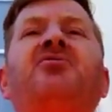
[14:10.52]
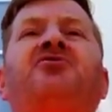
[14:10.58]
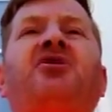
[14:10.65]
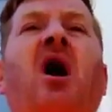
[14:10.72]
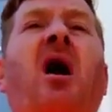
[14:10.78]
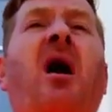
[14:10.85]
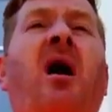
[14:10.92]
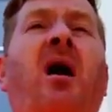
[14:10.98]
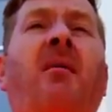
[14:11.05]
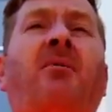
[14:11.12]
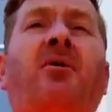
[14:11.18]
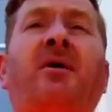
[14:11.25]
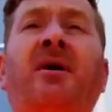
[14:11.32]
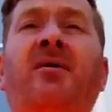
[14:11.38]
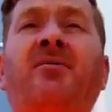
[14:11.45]
job
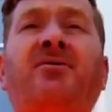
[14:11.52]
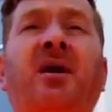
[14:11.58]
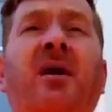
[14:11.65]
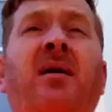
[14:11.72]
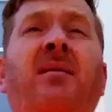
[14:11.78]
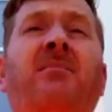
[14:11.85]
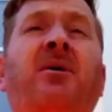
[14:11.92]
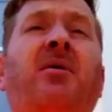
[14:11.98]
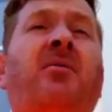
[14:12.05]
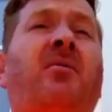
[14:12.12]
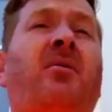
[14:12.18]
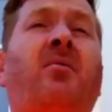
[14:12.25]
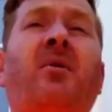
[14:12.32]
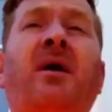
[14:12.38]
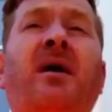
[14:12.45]
or entertainment
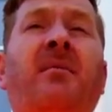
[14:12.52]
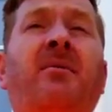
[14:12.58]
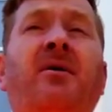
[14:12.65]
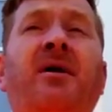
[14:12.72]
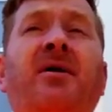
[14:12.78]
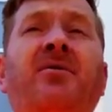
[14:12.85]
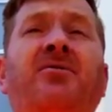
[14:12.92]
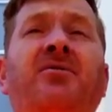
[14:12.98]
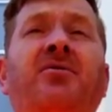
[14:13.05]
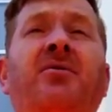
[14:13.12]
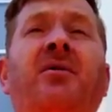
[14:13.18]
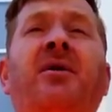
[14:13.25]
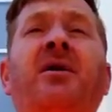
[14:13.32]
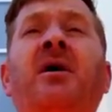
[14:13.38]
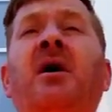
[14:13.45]
or whatever it is you're
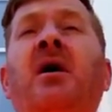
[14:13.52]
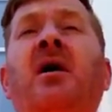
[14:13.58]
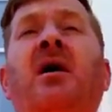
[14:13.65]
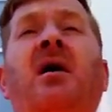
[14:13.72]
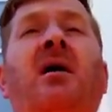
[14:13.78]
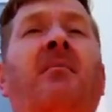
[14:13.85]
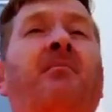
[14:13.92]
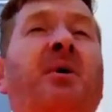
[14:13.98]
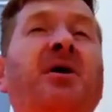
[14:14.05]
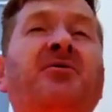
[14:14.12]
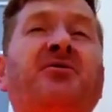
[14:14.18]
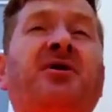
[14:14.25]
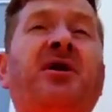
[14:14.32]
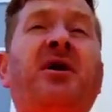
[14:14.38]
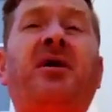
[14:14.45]
doing.
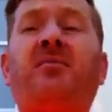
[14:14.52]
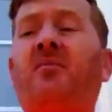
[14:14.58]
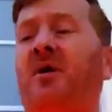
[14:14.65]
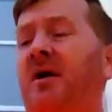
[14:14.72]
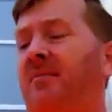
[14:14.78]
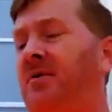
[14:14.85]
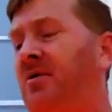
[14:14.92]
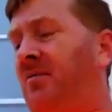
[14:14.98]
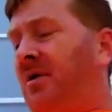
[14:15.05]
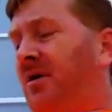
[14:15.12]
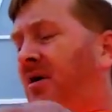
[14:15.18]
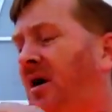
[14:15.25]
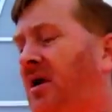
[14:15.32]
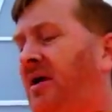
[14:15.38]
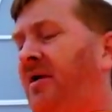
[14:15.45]
Busking, whatever you want to
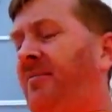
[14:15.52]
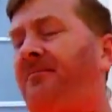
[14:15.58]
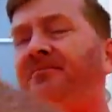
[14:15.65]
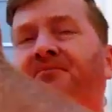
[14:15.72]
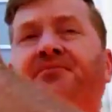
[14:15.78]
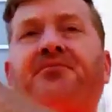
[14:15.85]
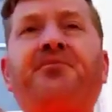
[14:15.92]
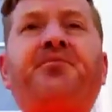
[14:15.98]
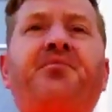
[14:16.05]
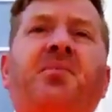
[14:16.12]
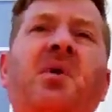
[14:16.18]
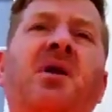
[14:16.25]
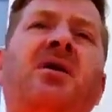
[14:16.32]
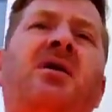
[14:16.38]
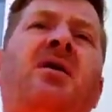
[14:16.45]
call it.
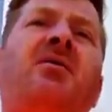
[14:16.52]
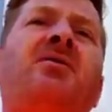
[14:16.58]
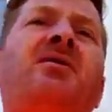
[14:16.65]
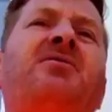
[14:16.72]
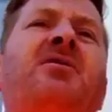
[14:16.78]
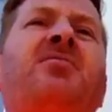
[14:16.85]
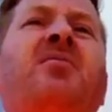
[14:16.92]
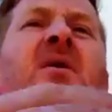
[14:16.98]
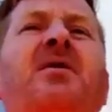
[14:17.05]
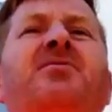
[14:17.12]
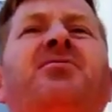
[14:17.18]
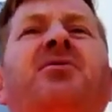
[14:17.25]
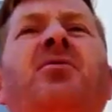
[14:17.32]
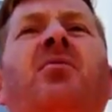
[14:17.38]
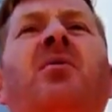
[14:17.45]
You know, they just
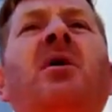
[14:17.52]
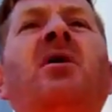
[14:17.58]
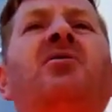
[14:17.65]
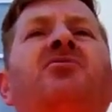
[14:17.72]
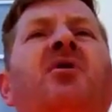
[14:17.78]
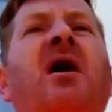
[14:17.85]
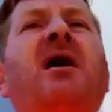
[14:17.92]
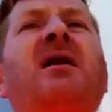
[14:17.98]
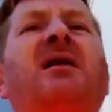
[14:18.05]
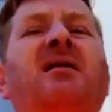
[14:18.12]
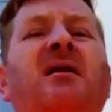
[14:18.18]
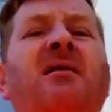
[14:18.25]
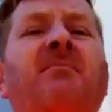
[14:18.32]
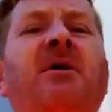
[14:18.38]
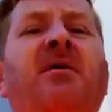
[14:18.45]
want to try
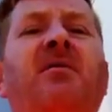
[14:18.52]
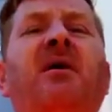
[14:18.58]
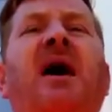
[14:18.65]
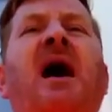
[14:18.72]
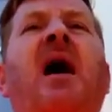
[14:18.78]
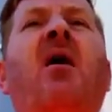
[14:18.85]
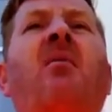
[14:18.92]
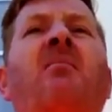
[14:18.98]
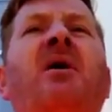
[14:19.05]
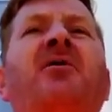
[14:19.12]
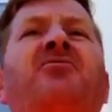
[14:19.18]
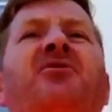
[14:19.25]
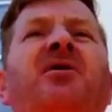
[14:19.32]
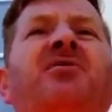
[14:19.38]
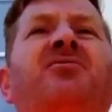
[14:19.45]
and limit how
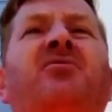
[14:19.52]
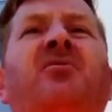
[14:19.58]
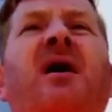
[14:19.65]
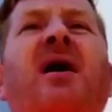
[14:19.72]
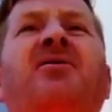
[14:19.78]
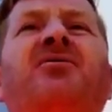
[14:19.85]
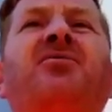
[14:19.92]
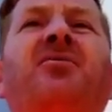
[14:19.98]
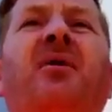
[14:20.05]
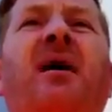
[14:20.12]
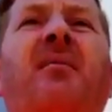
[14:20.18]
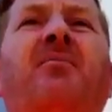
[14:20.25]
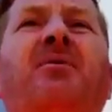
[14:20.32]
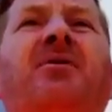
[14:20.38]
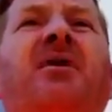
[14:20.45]
much interaction you
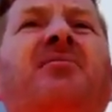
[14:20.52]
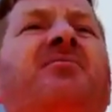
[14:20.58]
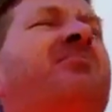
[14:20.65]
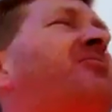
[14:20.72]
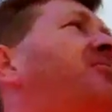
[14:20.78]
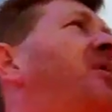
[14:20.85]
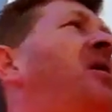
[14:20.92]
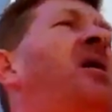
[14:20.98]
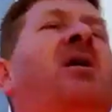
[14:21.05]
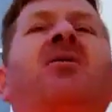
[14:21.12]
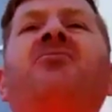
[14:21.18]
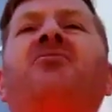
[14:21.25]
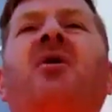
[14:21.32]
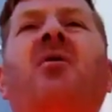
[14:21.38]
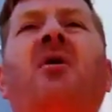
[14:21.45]
have with customers.
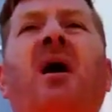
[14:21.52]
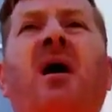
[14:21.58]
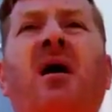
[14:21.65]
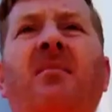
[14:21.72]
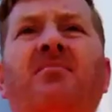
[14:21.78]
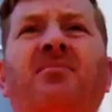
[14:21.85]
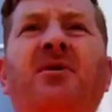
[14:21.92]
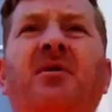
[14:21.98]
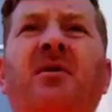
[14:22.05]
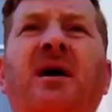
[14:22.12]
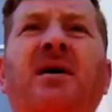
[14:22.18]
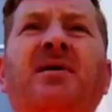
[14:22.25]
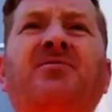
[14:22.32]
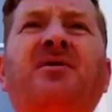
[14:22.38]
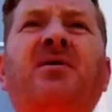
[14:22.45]
So,
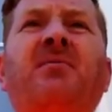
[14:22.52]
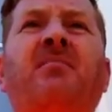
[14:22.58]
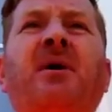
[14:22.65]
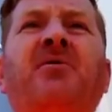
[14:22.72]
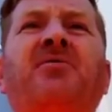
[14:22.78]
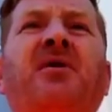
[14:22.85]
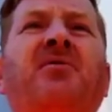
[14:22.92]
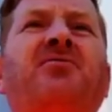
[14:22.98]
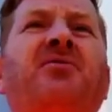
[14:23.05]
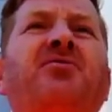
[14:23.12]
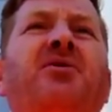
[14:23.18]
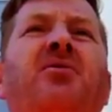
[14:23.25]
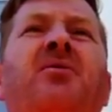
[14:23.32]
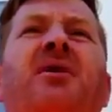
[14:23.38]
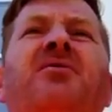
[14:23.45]
like I said, the best things to
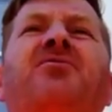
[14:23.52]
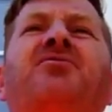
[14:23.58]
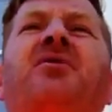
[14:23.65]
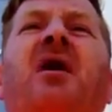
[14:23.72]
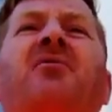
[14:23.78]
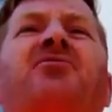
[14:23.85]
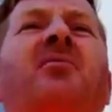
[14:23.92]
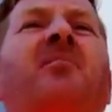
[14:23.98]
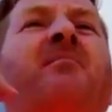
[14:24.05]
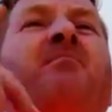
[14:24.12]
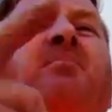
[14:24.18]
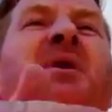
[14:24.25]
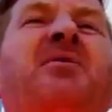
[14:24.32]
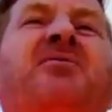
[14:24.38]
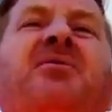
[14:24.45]
do is talk to
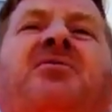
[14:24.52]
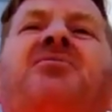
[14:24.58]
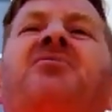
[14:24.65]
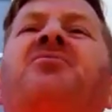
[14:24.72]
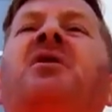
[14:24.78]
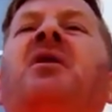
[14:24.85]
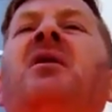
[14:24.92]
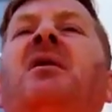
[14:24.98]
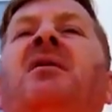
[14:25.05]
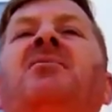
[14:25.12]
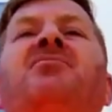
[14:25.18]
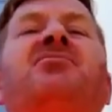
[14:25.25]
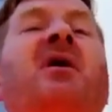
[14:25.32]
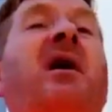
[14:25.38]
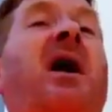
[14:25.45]
businesses.
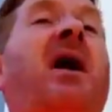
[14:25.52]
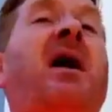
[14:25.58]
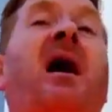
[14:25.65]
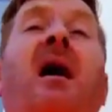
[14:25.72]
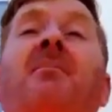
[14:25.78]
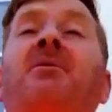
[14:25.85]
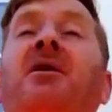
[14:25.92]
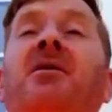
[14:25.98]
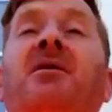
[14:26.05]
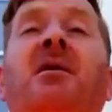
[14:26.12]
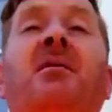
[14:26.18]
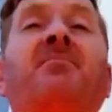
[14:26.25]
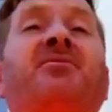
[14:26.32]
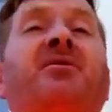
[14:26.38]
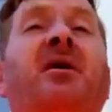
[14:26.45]
Say, hey, I'm going to
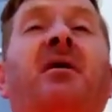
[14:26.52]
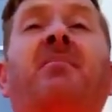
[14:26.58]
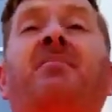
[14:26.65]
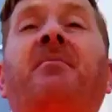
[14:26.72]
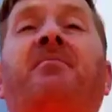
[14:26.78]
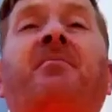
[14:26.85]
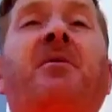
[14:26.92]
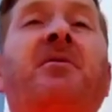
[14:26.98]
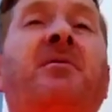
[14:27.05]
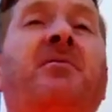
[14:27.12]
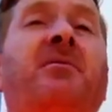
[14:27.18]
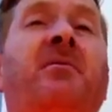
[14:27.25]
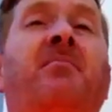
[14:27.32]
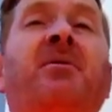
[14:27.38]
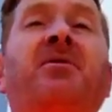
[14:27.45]
come set up in front of
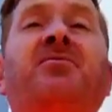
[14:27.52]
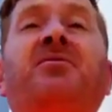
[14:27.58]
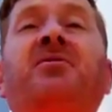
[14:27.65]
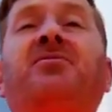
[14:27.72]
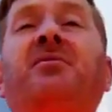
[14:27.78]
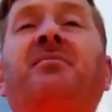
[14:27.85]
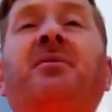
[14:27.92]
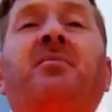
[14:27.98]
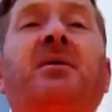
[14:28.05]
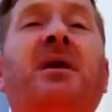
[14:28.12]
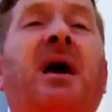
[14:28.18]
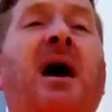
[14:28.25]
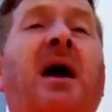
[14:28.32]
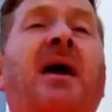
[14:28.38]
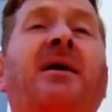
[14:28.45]
your business if you would
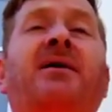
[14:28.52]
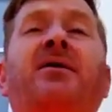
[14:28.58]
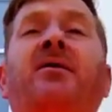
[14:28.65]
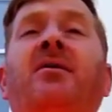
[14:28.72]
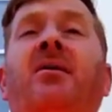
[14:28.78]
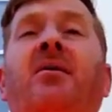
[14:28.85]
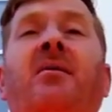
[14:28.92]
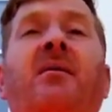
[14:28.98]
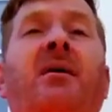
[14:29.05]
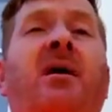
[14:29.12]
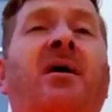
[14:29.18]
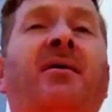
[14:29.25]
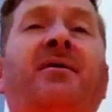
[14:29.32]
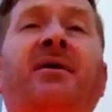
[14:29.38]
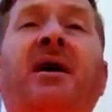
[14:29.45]
like, you know,
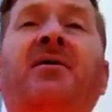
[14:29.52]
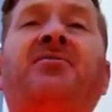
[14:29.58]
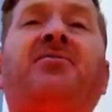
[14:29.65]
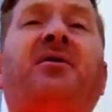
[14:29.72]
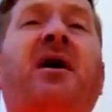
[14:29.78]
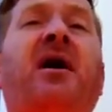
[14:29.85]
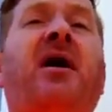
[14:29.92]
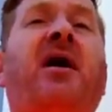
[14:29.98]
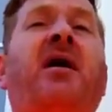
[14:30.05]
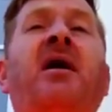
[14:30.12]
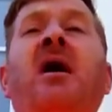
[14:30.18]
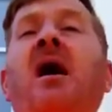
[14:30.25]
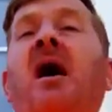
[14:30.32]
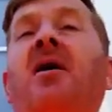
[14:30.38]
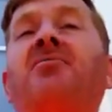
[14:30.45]
on X day.
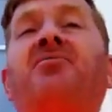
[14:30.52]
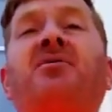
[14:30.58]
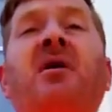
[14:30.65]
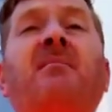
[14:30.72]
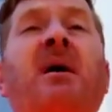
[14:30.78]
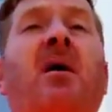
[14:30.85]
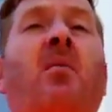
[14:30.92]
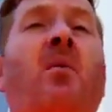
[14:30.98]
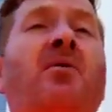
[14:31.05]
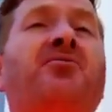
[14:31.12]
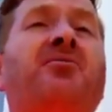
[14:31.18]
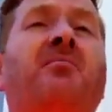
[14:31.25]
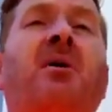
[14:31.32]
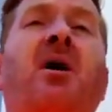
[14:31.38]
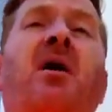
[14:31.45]
I'll come out
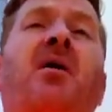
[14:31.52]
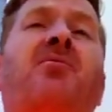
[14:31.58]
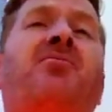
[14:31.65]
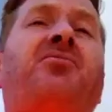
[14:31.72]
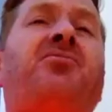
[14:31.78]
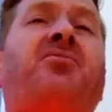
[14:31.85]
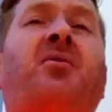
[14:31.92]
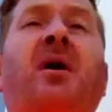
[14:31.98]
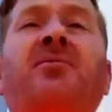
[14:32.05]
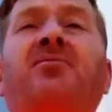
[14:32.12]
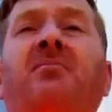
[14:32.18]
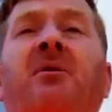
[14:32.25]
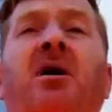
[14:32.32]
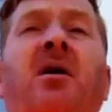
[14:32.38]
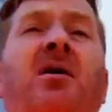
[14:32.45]
once a month, twice
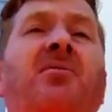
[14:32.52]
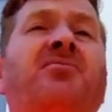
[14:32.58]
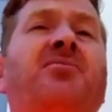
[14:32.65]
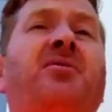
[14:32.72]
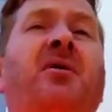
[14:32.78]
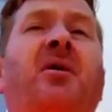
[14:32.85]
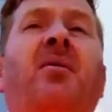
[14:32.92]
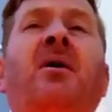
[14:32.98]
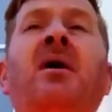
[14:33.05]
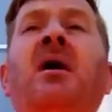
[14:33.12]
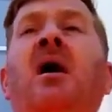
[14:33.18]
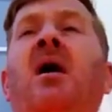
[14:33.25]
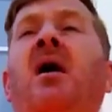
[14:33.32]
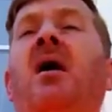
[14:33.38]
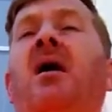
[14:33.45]
a month, you know.
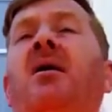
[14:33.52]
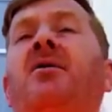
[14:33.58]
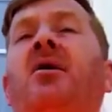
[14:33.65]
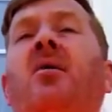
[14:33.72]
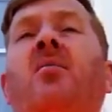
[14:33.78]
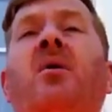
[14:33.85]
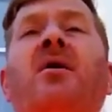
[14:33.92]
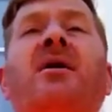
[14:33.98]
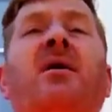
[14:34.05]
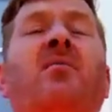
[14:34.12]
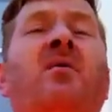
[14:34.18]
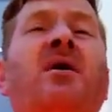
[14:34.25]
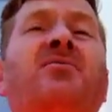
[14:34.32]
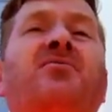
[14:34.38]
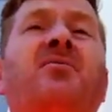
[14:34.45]
Go work at
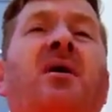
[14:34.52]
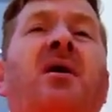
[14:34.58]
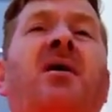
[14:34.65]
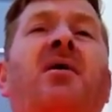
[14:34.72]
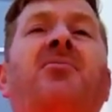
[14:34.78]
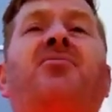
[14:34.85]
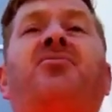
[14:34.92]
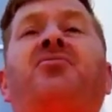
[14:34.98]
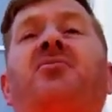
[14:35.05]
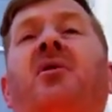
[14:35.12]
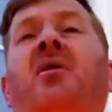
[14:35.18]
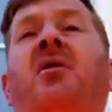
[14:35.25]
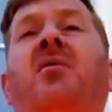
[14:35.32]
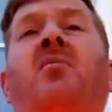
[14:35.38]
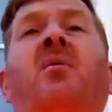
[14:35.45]
restaurants
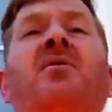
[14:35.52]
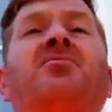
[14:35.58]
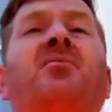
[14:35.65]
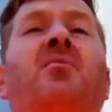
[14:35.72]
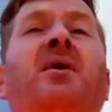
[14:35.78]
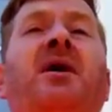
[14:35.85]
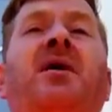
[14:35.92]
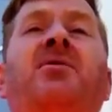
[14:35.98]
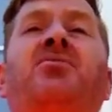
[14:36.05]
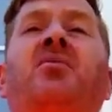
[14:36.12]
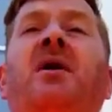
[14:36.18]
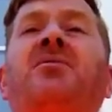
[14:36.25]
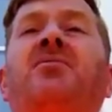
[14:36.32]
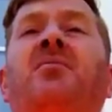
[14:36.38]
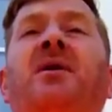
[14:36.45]
once a week,
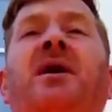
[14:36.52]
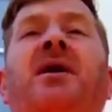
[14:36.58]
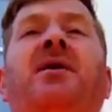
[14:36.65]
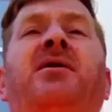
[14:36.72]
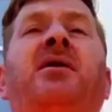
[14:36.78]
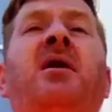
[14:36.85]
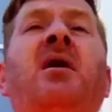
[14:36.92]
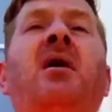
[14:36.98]
twice a week,